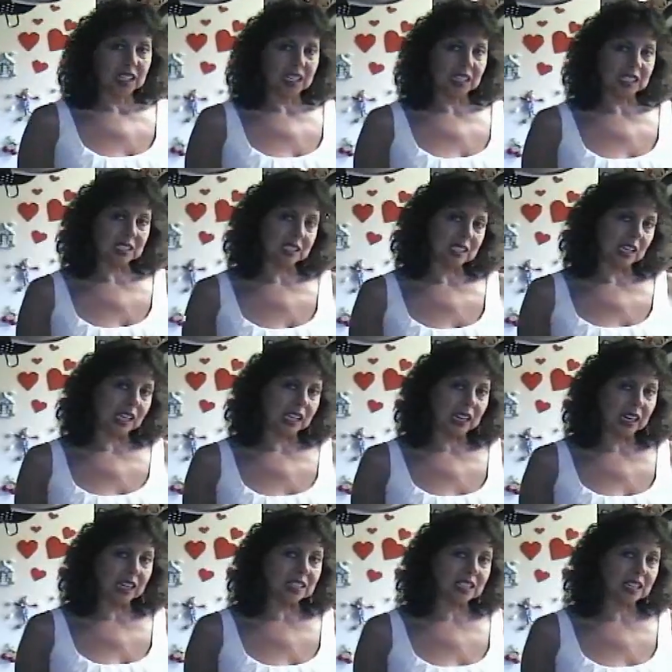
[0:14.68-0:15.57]
It's the
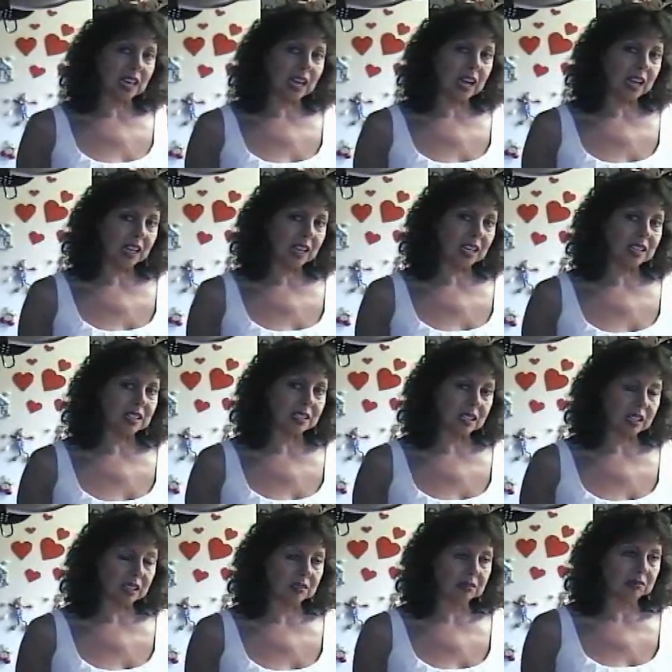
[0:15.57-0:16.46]
English guy,
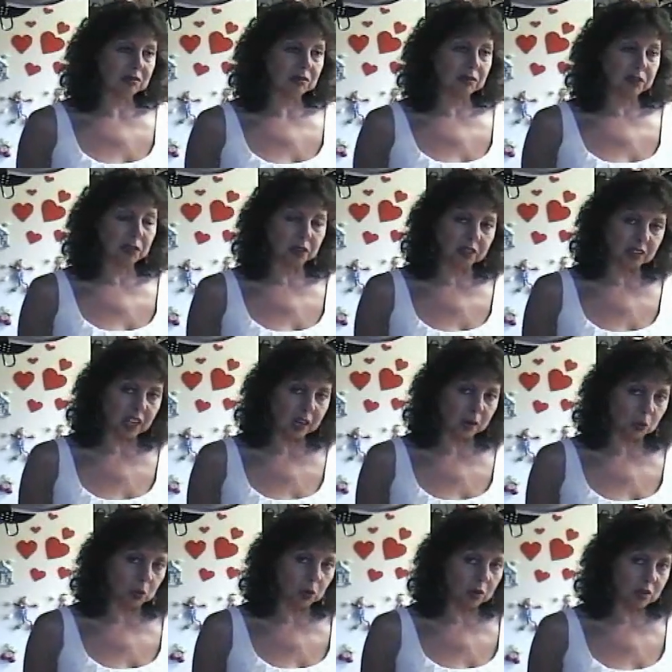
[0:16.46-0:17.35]
he's on Food
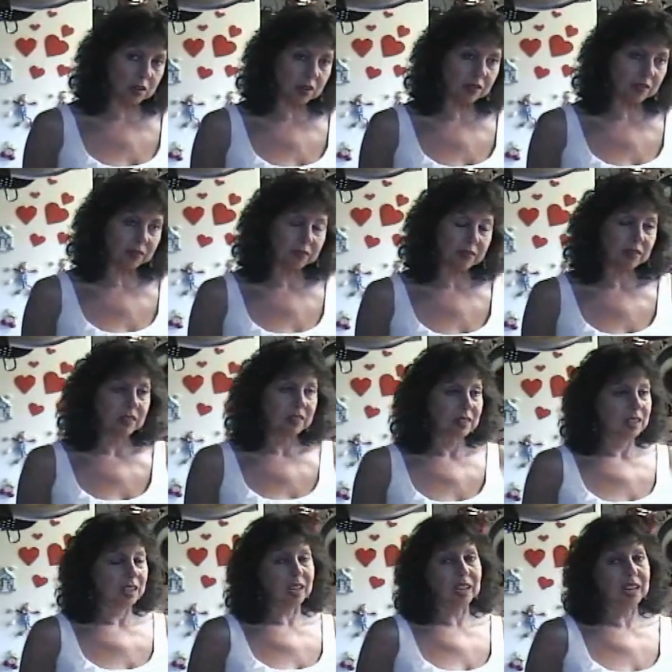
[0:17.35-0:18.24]
Network,
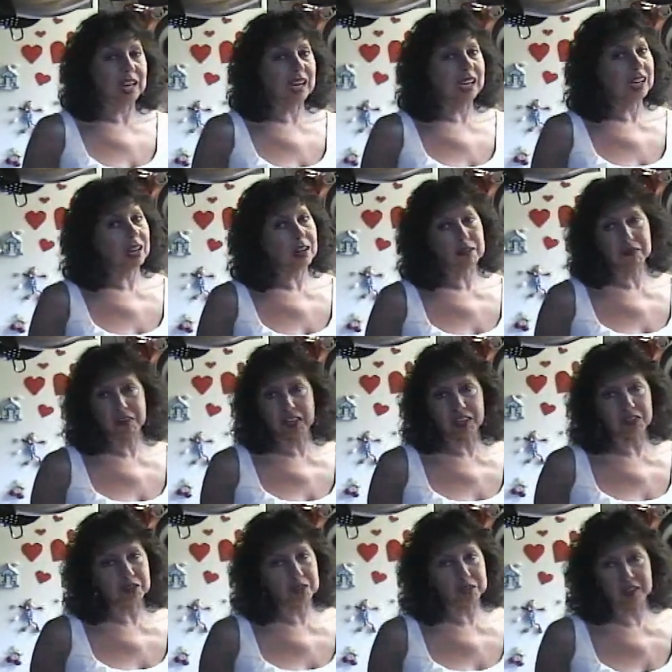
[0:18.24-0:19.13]
and I love
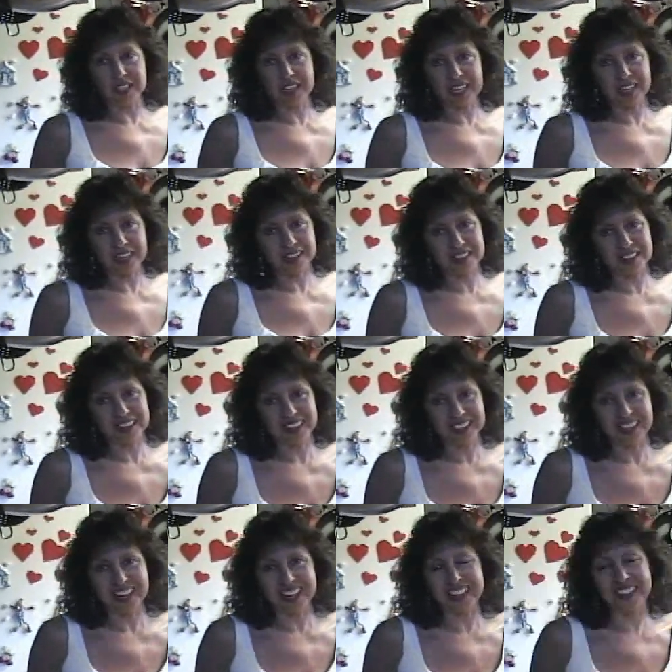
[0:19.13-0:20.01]
him to death.
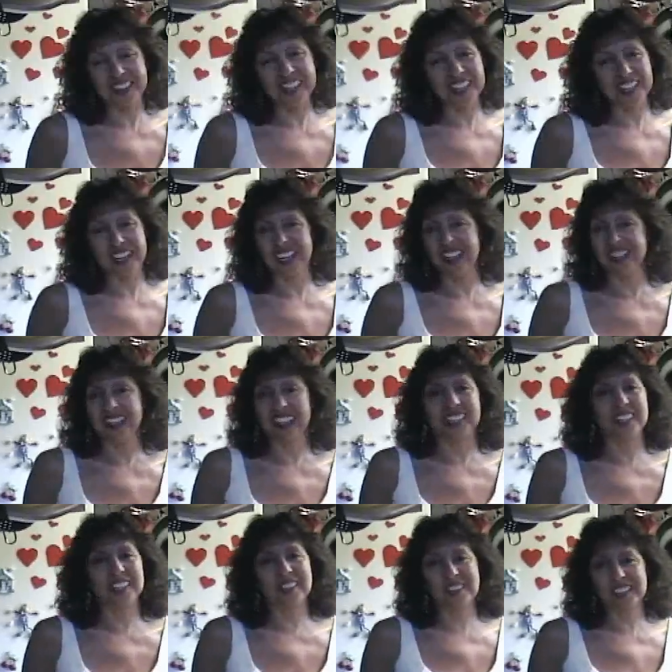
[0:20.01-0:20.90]
I think he has the
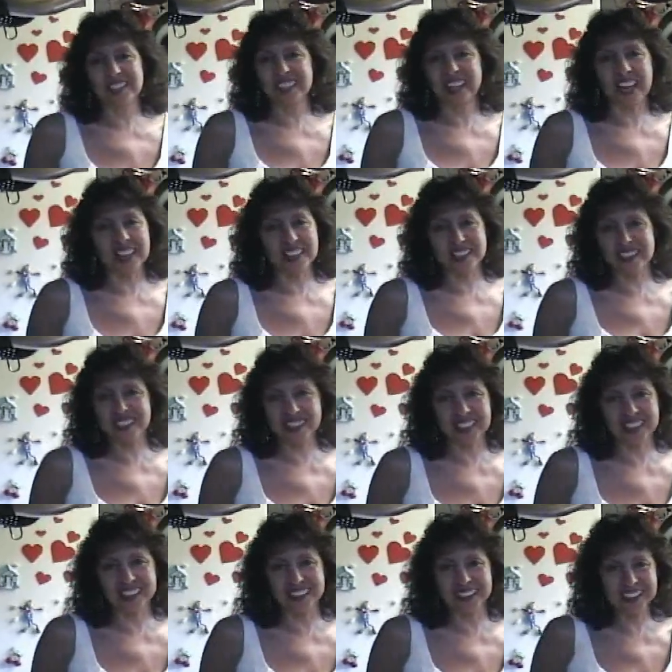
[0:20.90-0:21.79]
cutest
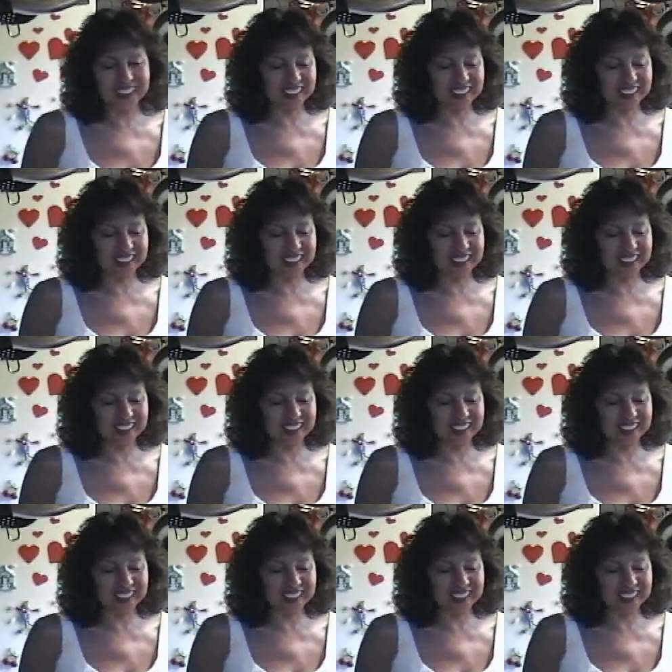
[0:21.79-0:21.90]
accent.